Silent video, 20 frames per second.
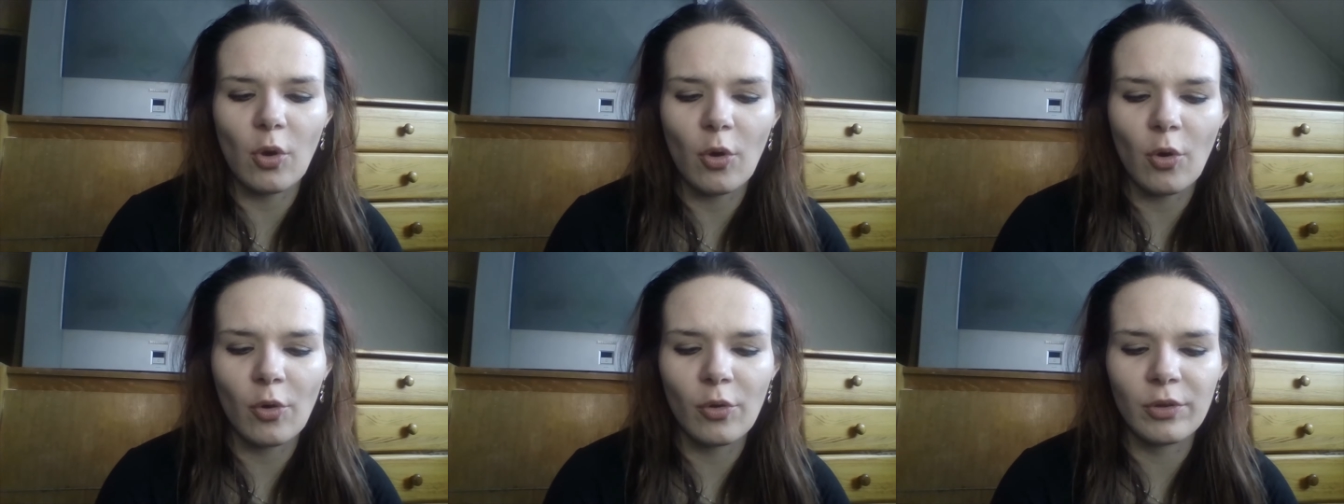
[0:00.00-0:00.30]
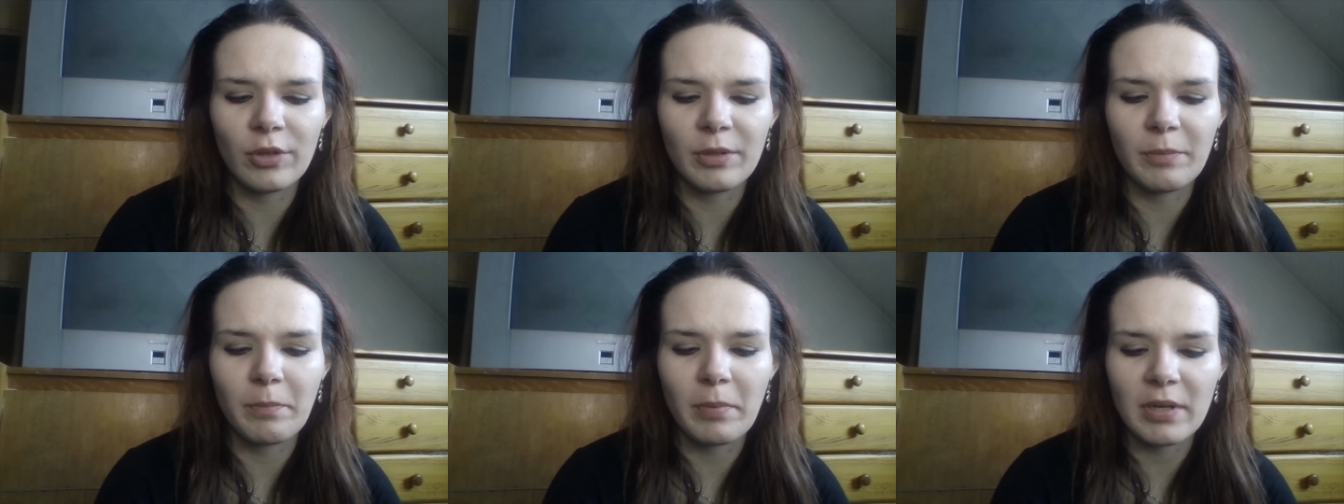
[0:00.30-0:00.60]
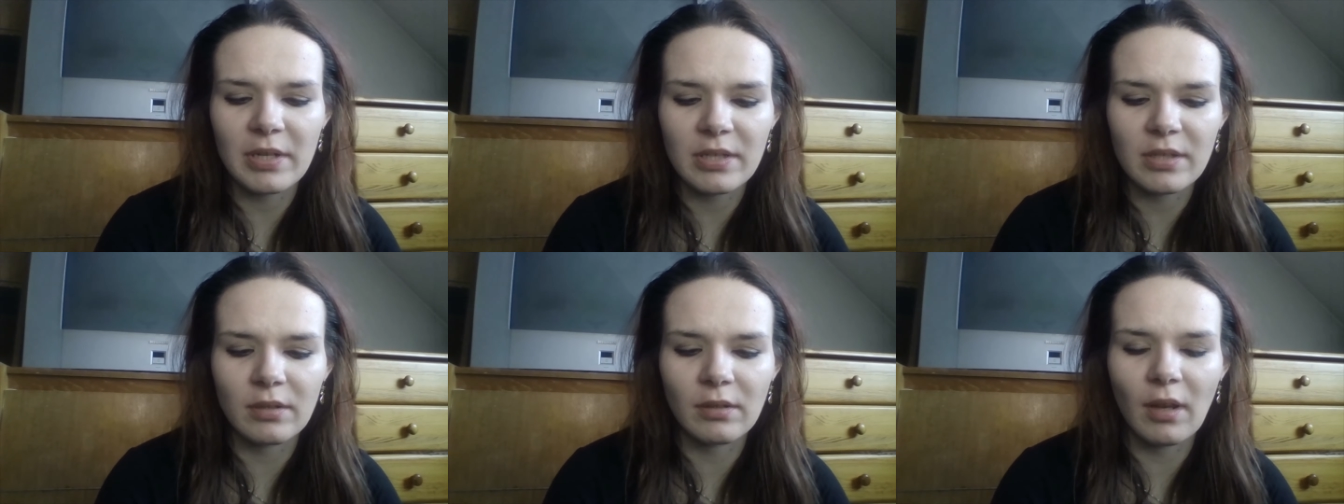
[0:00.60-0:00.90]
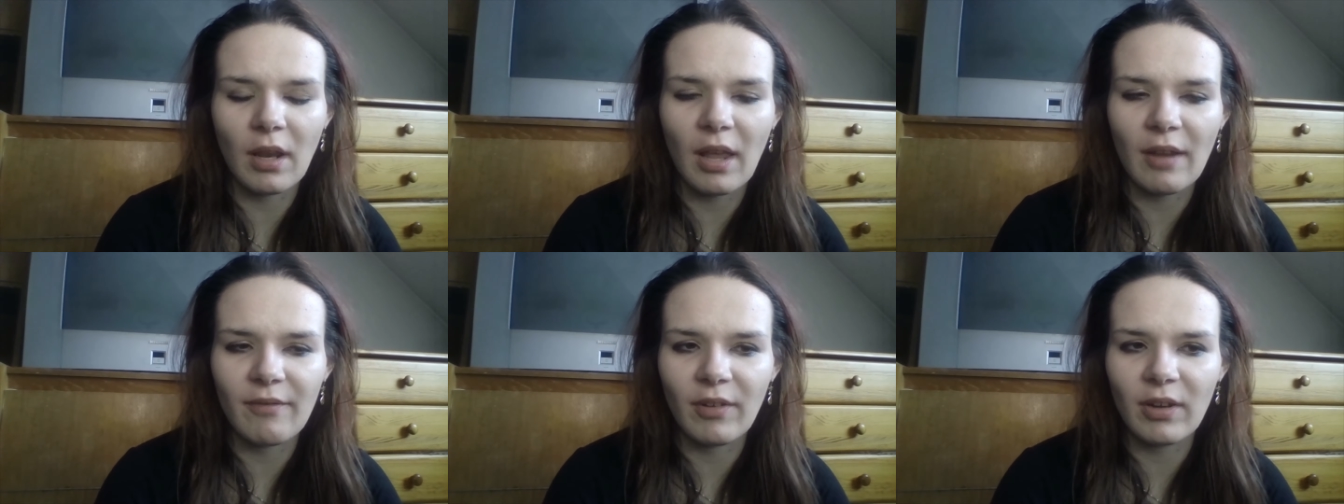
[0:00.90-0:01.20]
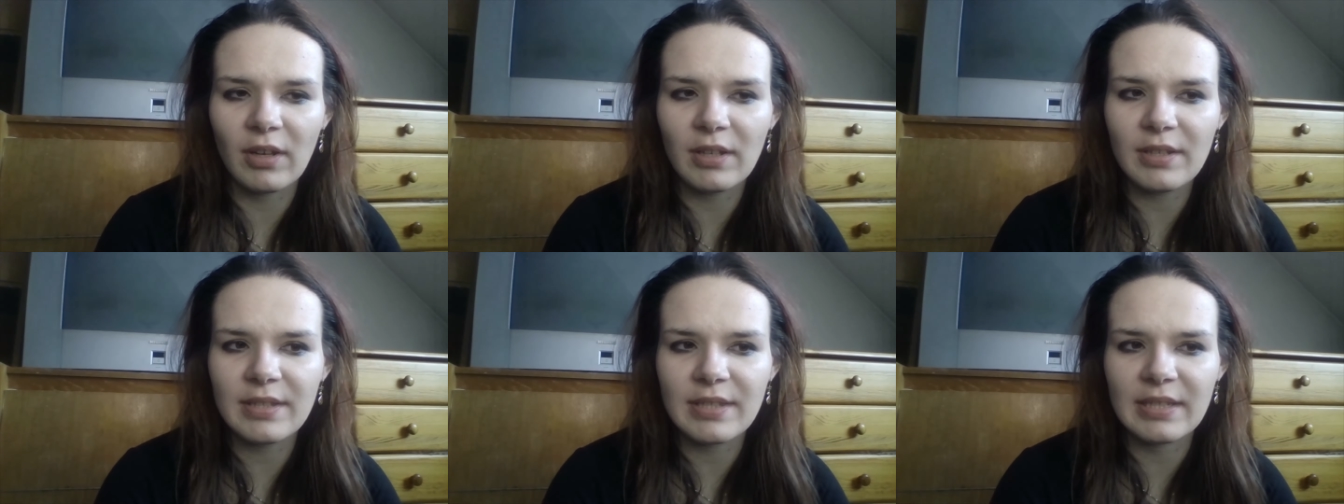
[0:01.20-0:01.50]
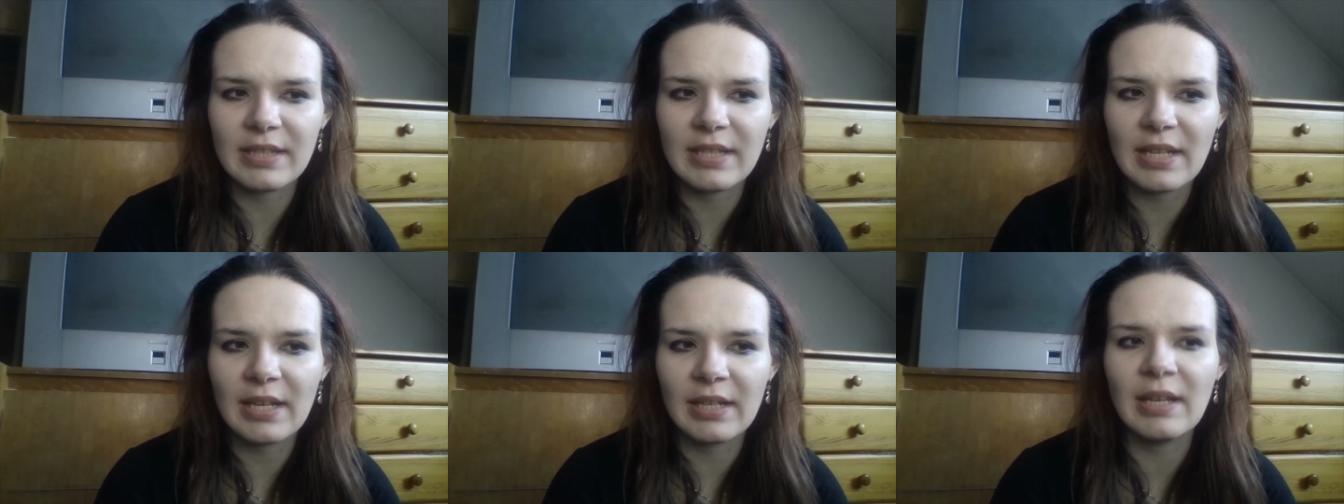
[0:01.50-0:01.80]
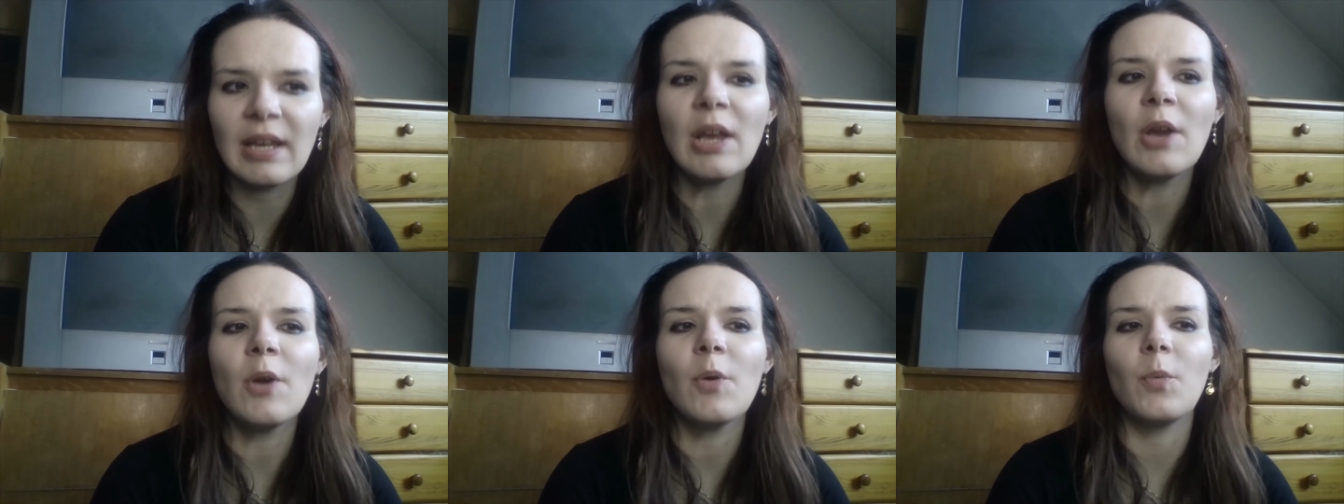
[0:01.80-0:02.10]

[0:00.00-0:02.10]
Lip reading: on the personal levels than